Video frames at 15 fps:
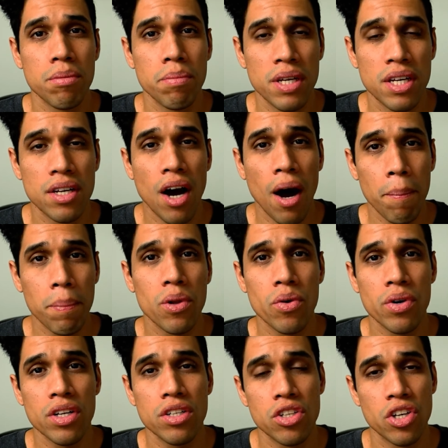to be
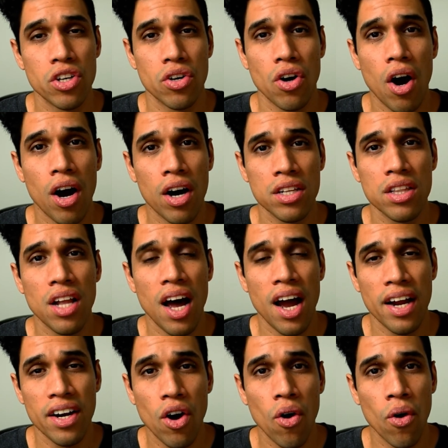uploaded to your
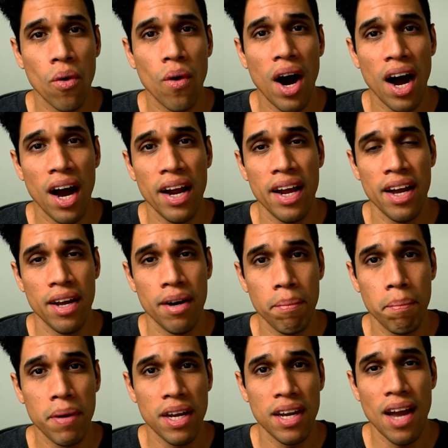online
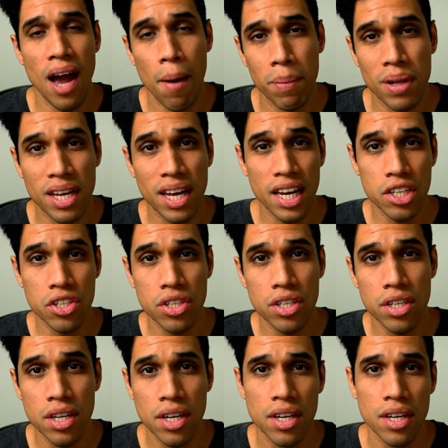OINP
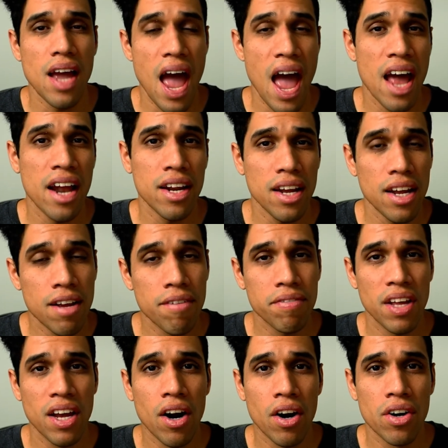application. And
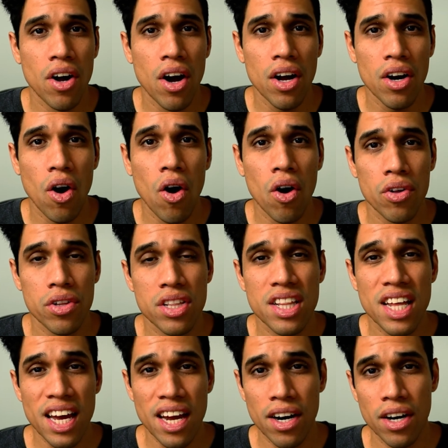if they are not all
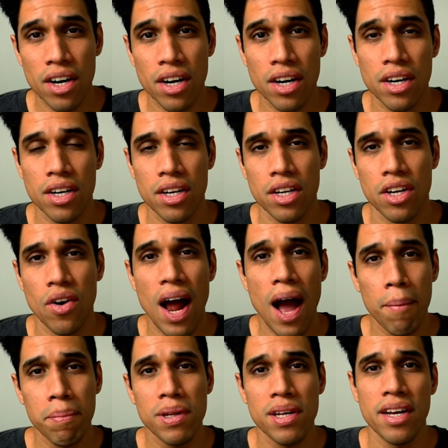there, your
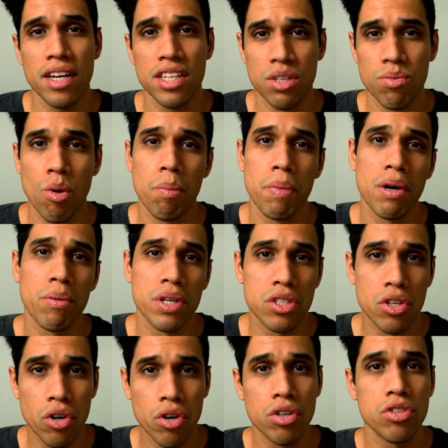application will be
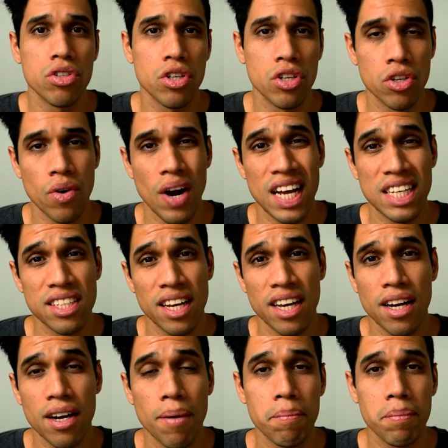returned to you as
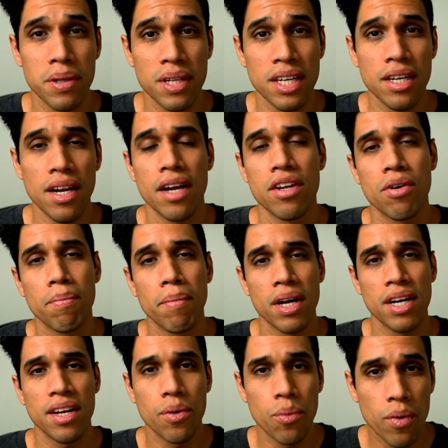incomplete and your
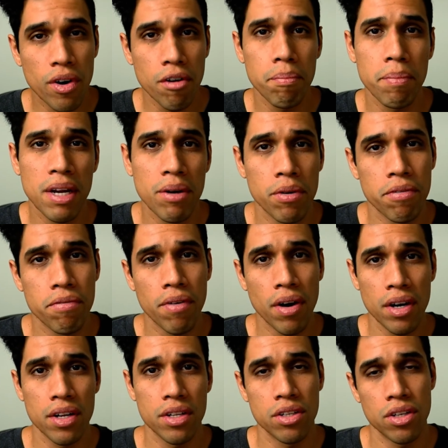money will be
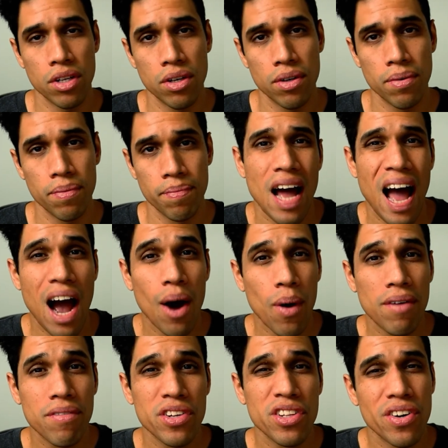refunded to you.
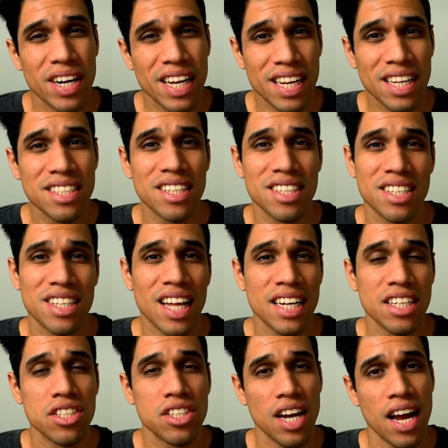However, there is a
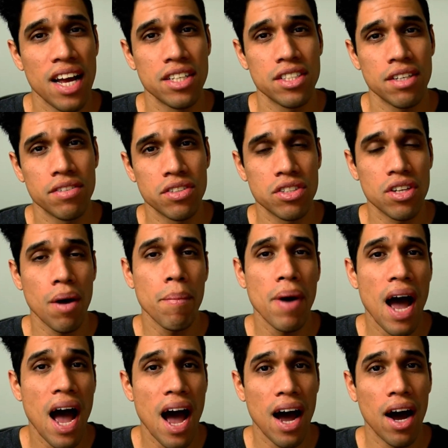slight chance if
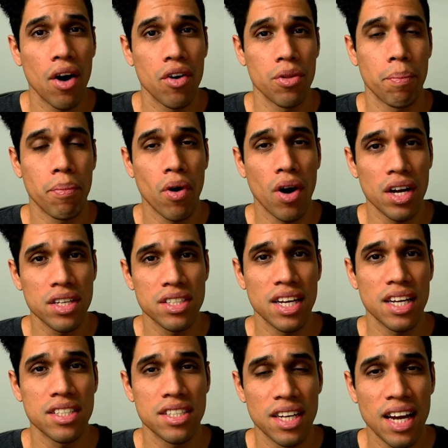somehow the
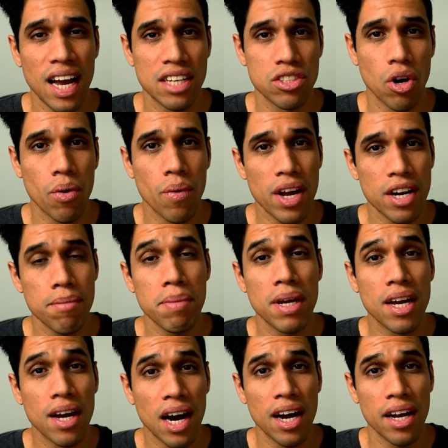processing has already
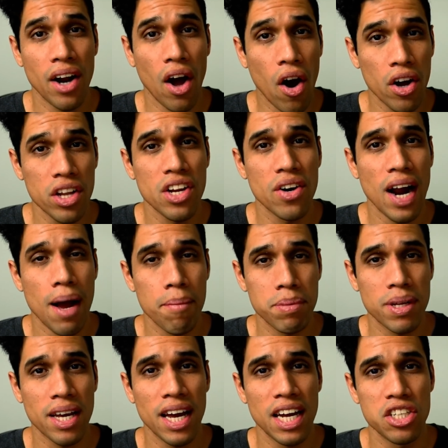begun on your
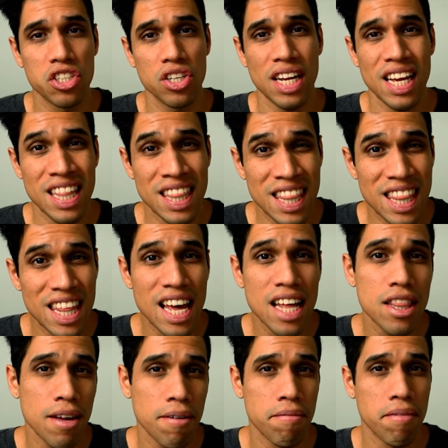application and
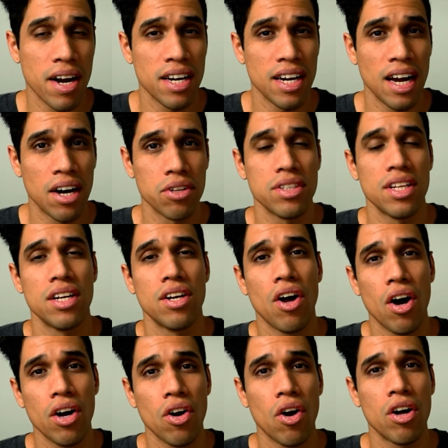then they find out that
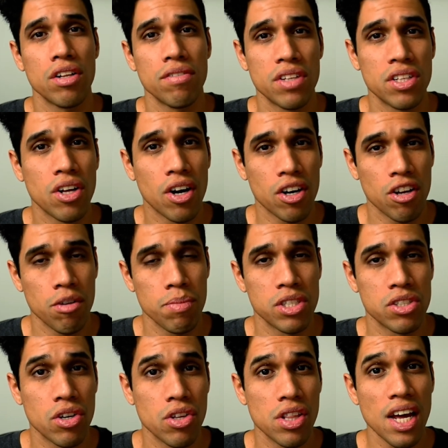not all of the
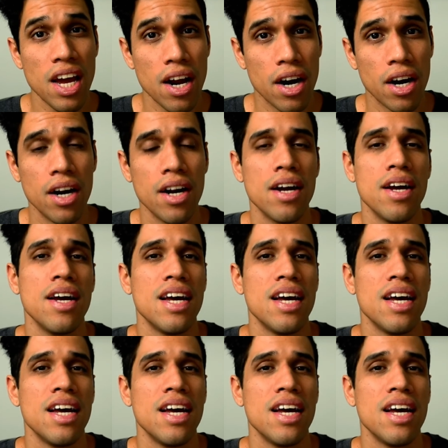documents are there.